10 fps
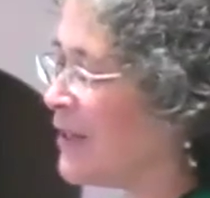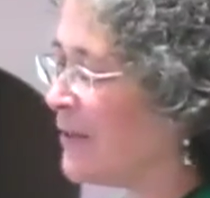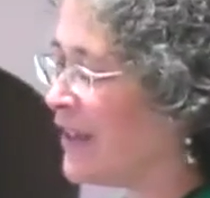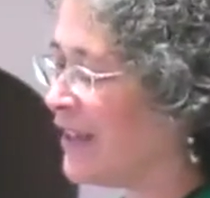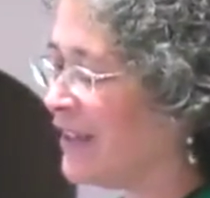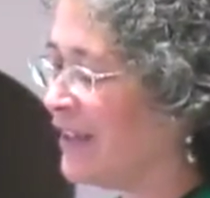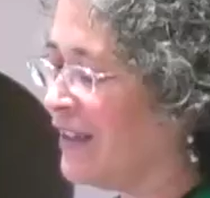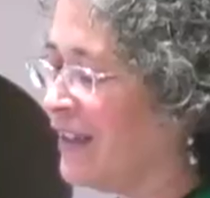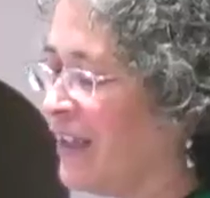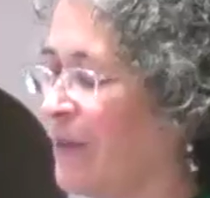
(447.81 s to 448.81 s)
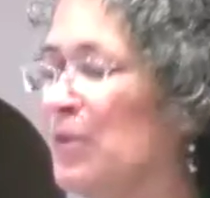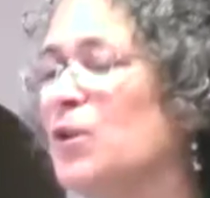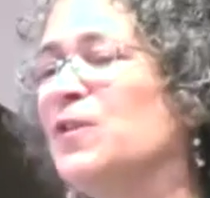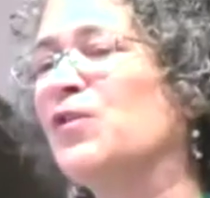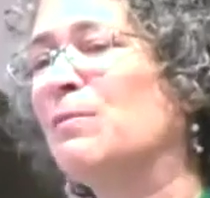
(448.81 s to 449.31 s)
that way. It
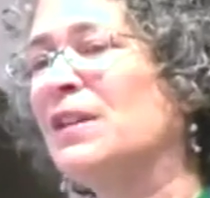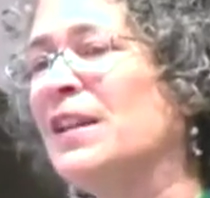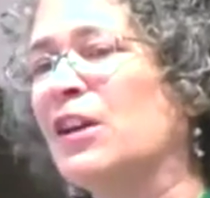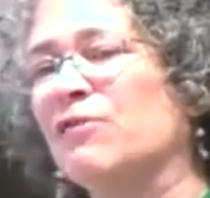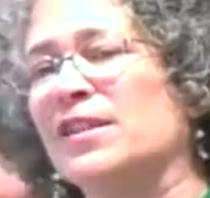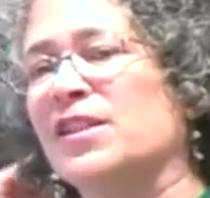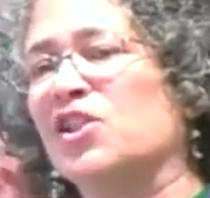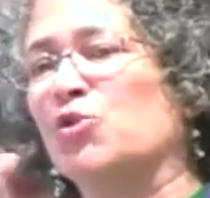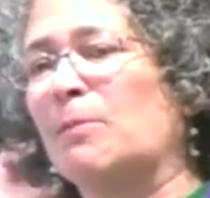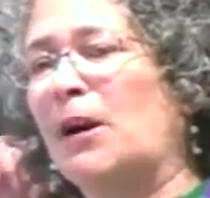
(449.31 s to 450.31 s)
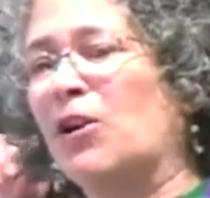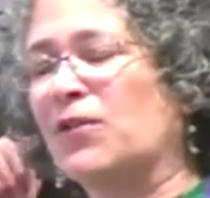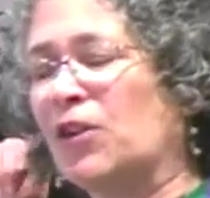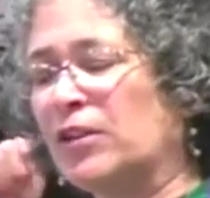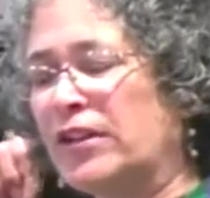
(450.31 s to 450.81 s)
moves from being a residual
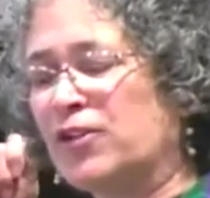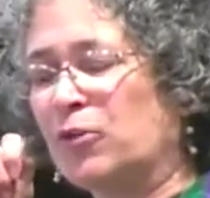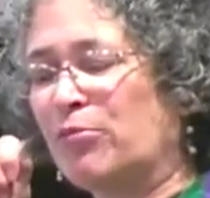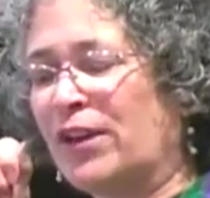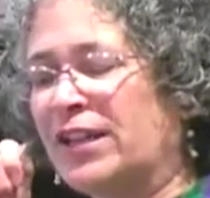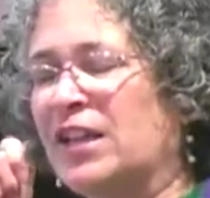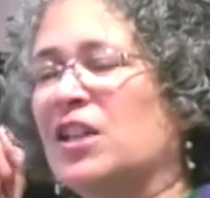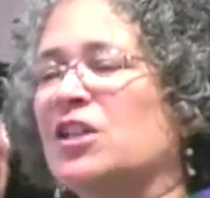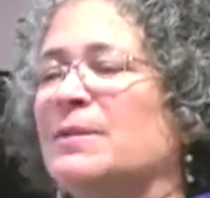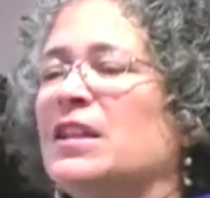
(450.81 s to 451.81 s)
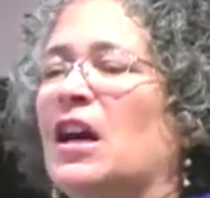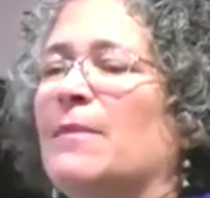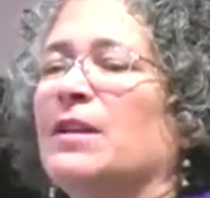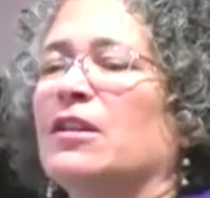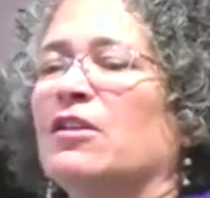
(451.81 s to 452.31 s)
part of our lizard brain to
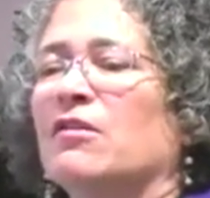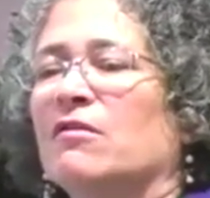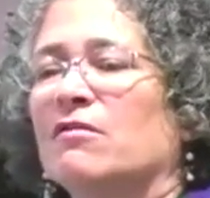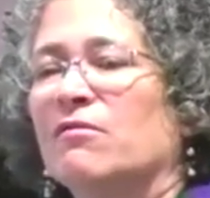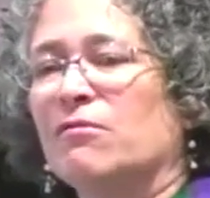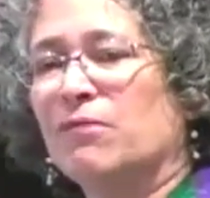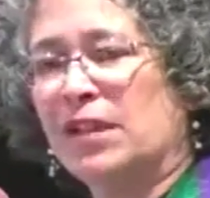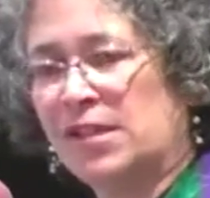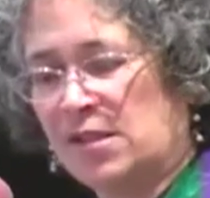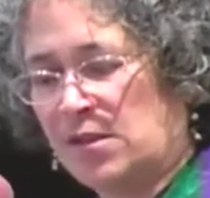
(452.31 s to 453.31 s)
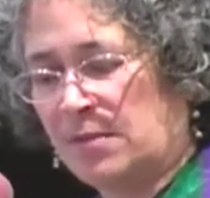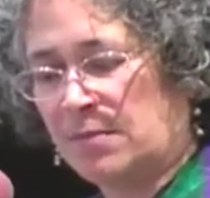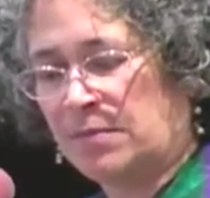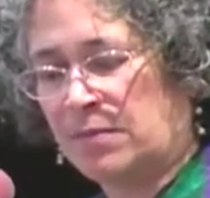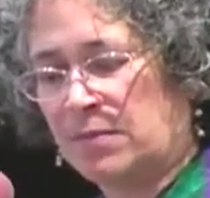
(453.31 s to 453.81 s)
becoming racism.
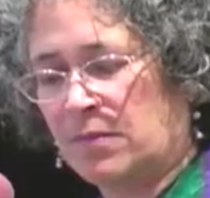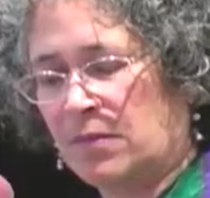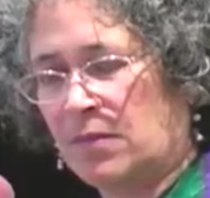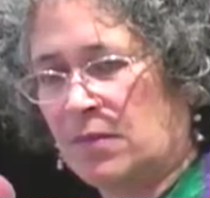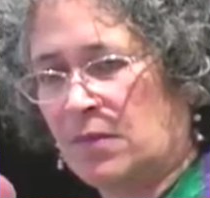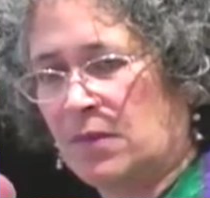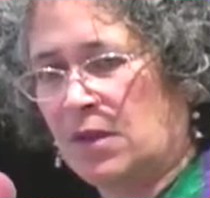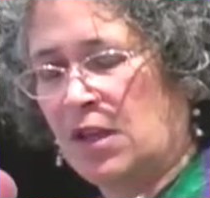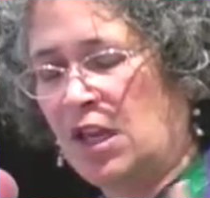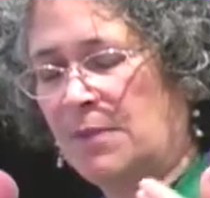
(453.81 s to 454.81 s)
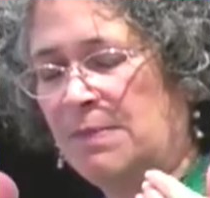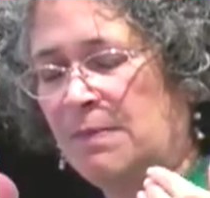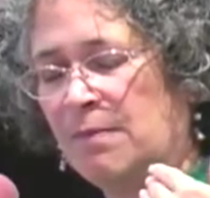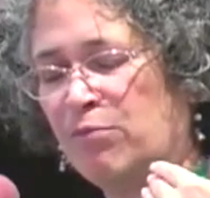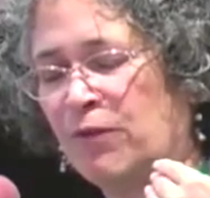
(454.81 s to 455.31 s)
It
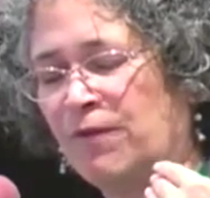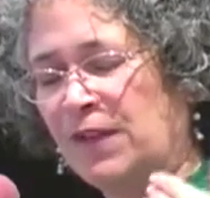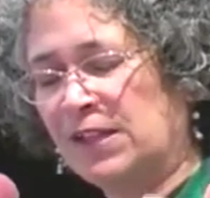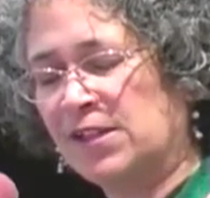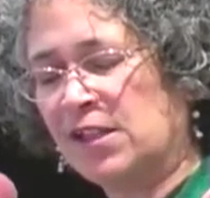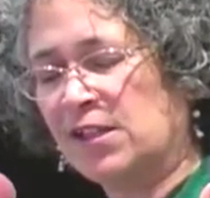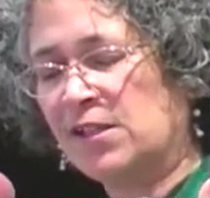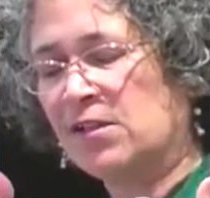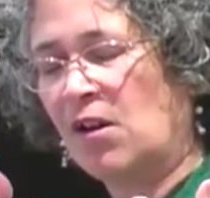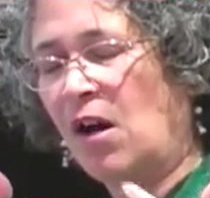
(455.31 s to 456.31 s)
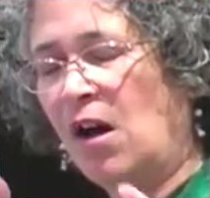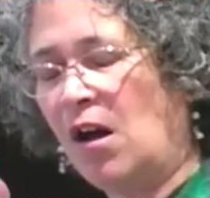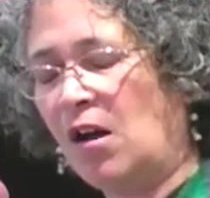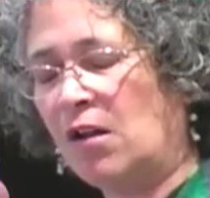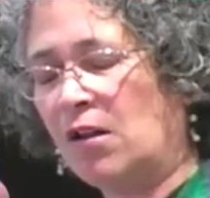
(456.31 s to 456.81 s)
prevents us
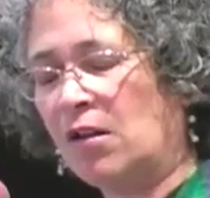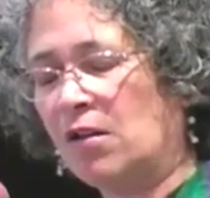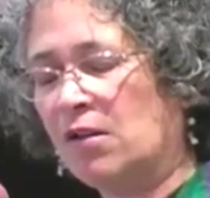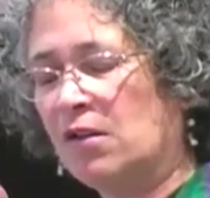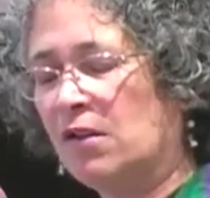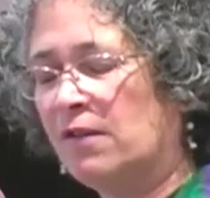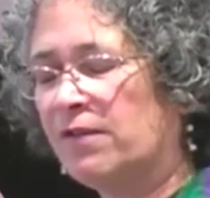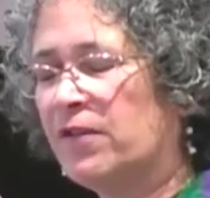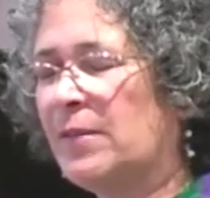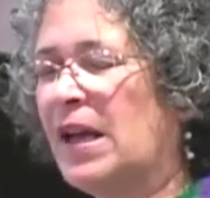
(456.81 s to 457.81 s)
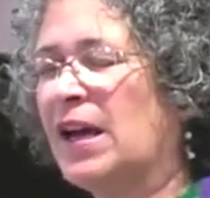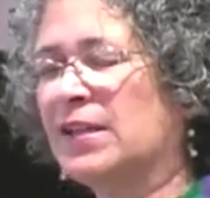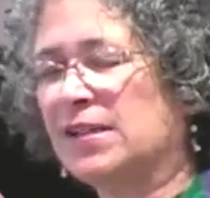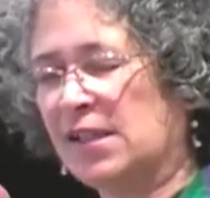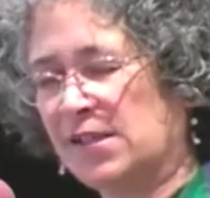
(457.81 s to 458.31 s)
all from
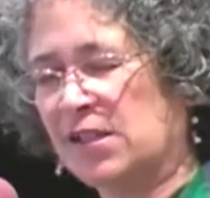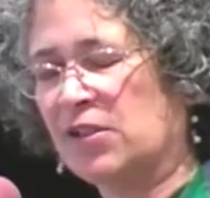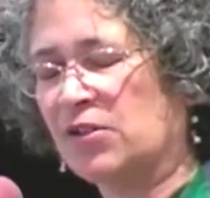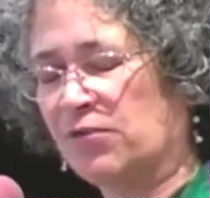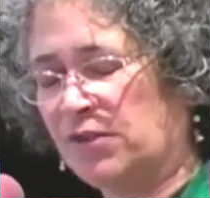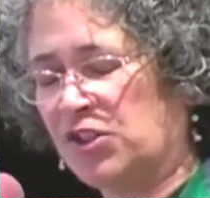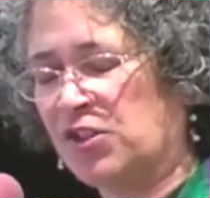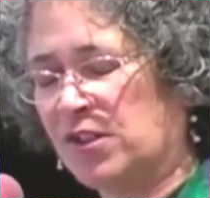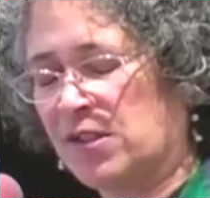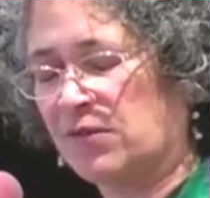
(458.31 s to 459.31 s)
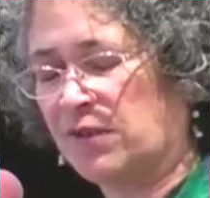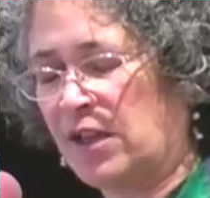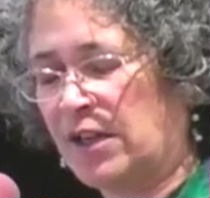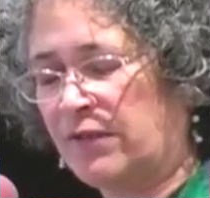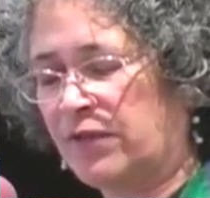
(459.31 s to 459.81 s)
accessing the richness of
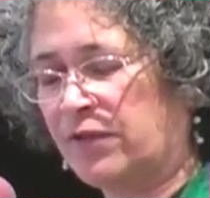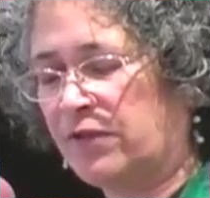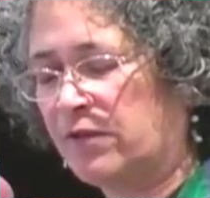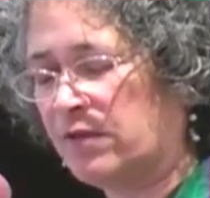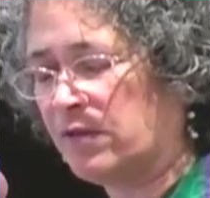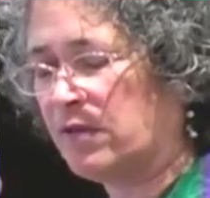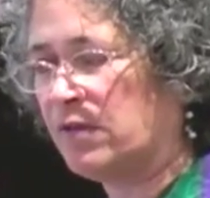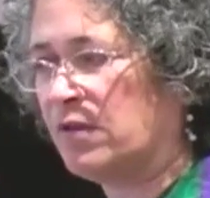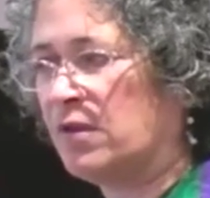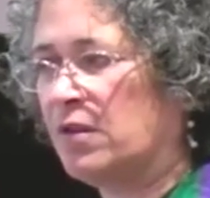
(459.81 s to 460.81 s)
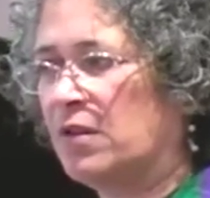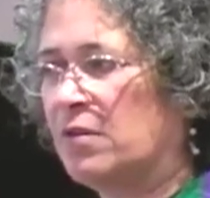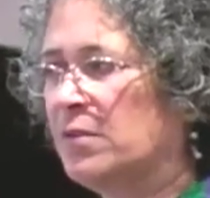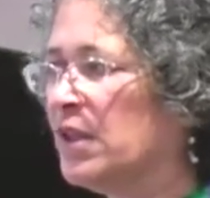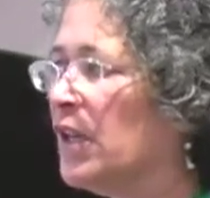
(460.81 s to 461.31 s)
life.
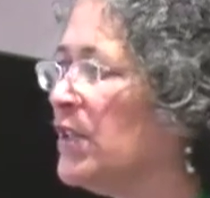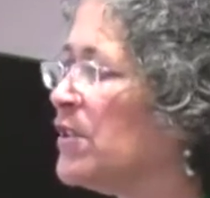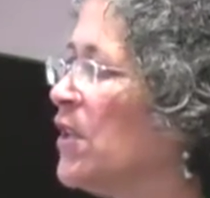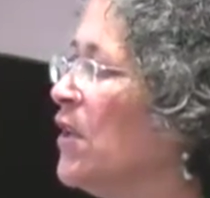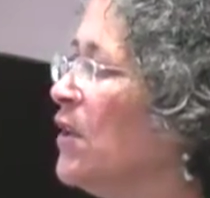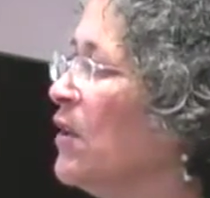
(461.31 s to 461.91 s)
Because